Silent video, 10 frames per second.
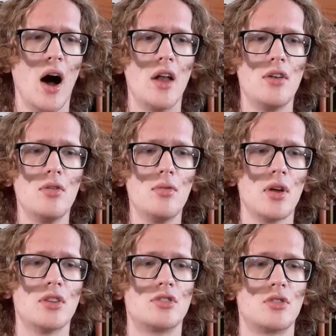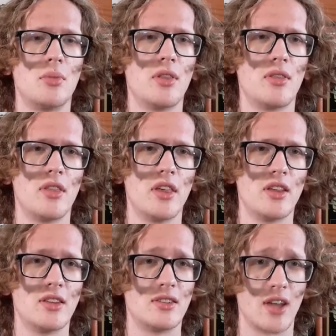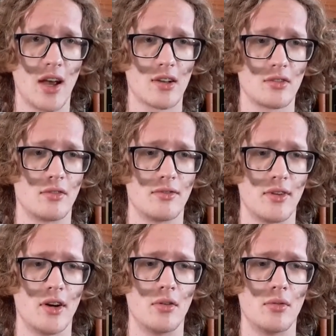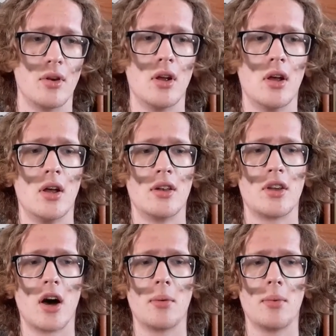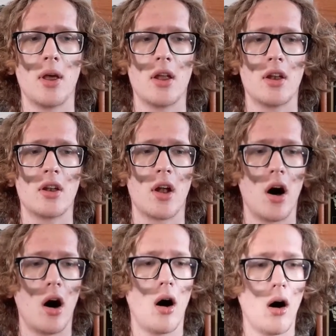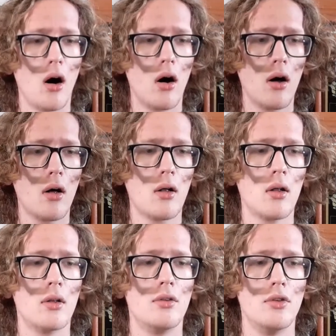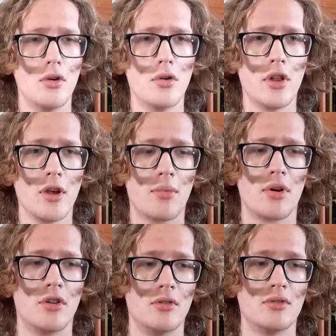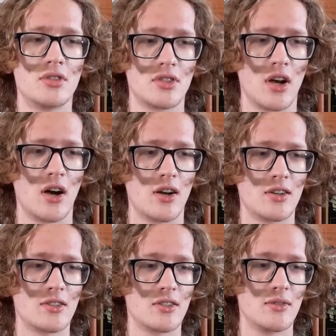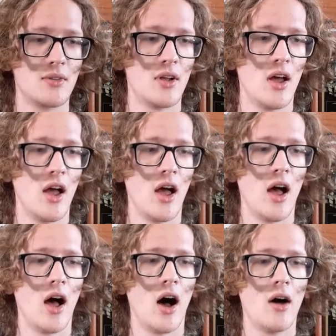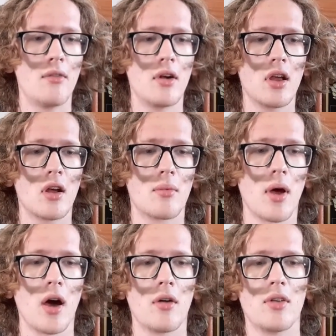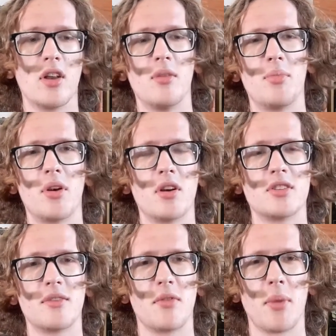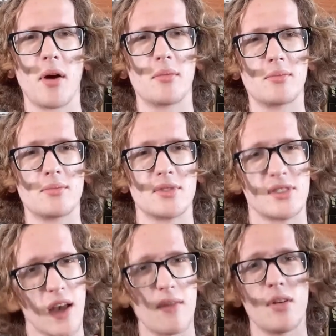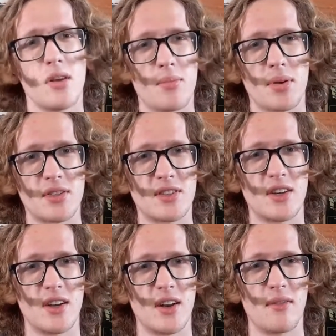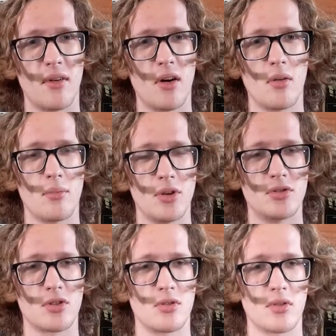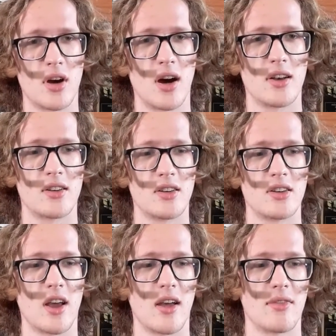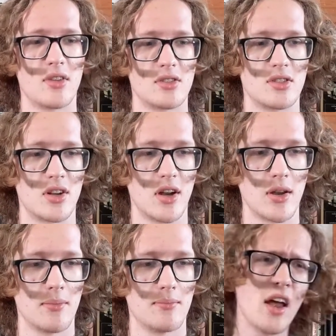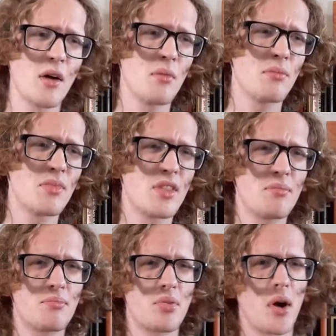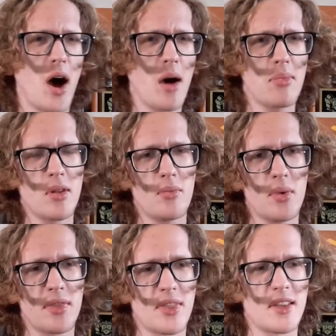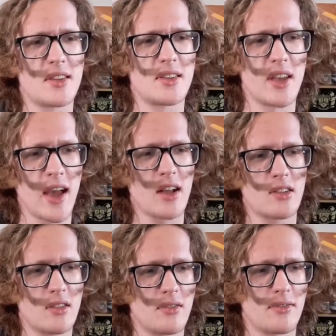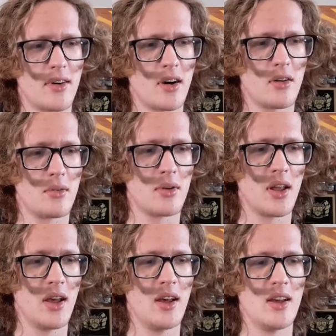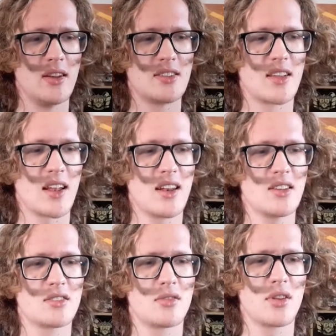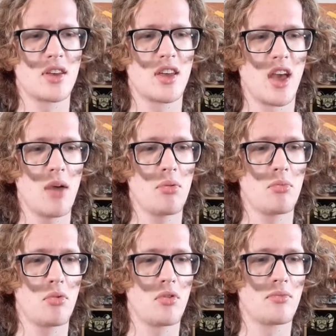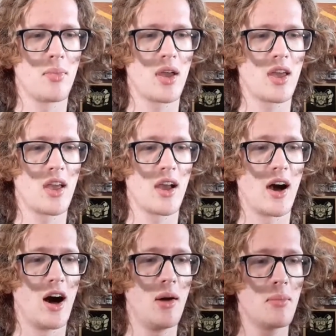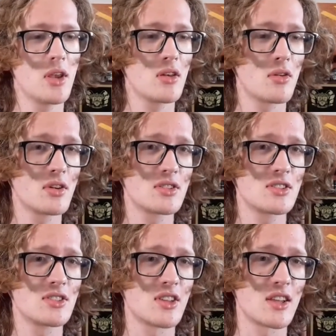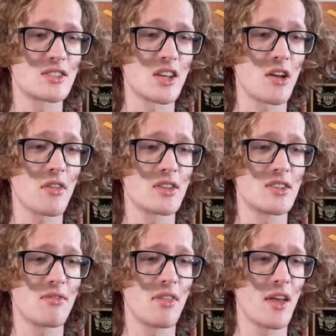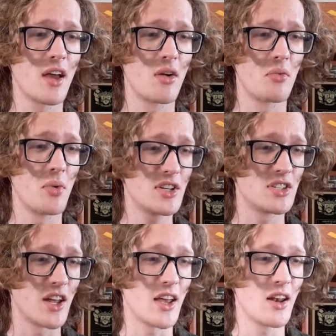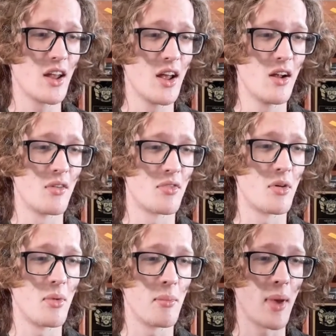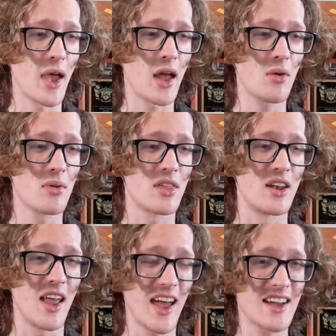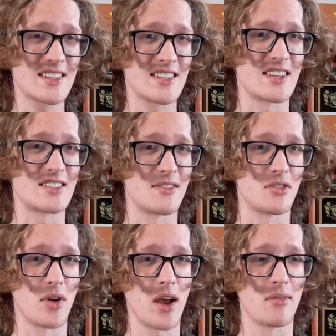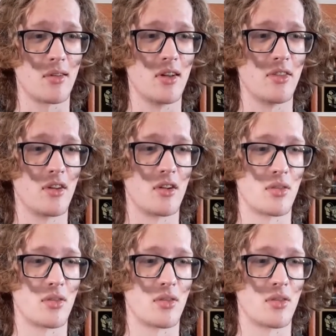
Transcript: A new instrument, the dactylphone, dominated all newly produced songs, hovering around an appearance of about 70% of all musical content at this time. Now, the problem with the dactylphone is that it is only capable of making humming noises that sound as if they originate from a man with an excess of gravel in their